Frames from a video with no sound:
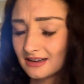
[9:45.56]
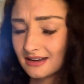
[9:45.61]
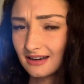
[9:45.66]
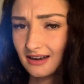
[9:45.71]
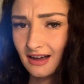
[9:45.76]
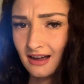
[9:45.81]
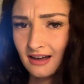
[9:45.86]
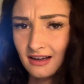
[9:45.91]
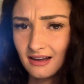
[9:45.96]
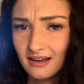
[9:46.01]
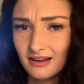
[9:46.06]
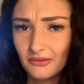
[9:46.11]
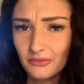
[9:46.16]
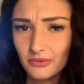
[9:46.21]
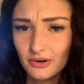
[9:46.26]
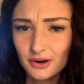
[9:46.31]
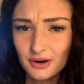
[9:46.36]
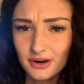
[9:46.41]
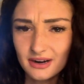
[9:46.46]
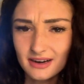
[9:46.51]
nah,
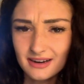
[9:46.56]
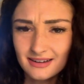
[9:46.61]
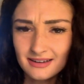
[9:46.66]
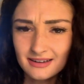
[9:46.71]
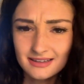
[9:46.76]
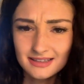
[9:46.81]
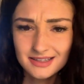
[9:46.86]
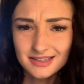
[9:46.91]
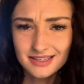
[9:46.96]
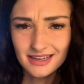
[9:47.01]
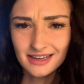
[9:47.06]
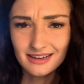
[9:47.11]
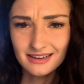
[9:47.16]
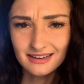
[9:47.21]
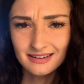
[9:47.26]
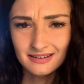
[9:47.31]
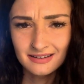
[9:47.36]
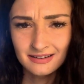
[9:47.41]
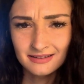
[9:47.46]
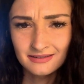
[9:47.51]
we're gonna sit
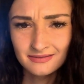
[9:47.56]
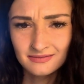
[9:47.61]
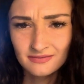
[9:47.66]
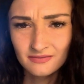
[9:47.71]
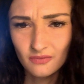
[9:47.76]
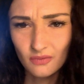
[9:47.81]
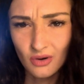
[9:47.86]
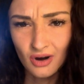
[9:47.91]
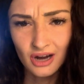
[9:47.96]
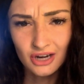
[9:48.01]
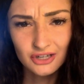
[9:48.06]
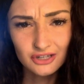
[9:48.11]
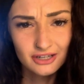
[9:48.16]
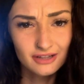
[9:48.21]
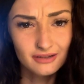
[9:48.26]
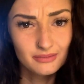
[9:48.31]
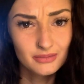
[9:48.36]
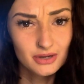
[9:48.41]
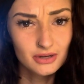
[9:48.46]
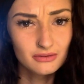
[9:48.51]
and watch
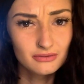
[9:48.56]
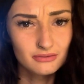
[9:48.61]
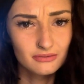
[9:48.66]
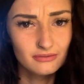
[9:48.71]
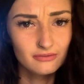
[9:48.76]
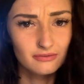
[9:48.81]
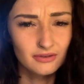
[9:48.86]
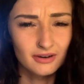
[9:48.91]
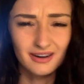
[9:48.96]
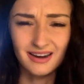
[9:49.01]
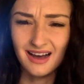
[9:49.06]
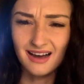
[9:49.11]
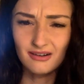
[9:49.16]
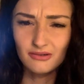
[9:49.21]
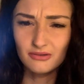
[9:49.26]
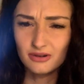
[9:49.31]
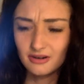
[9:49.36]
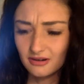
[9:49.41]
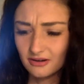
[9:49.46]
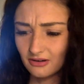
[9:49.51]
the moon for an
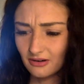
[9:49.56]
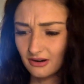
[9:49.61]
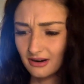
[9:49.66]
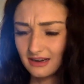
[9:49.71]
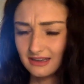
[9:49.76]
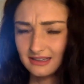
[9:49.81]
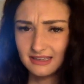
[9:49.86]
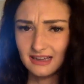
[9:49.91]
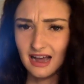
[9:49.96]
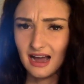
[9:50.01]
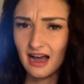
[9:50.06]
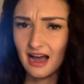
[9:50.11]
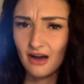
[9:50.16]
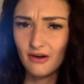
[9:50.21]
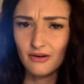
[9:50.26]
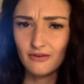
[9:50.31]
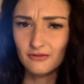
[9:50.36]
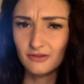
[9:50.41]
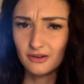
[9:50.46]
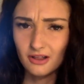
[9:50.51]
hour or
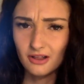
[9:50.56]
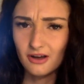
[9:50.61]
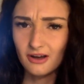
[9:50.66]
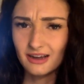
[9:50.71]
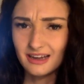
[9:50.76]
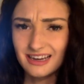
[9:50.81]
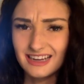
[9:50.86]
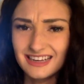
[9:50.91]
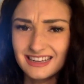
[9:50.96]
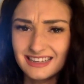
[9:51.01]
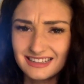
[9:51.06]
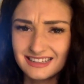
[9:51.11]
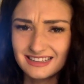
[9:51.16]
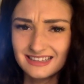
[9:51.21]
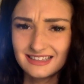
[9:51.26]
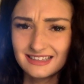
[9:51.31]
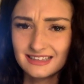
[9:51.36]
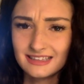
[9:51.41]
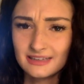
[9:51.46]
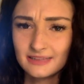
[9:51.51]
however long it
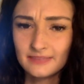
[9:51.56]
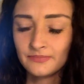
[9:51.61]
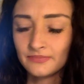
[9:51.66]
is.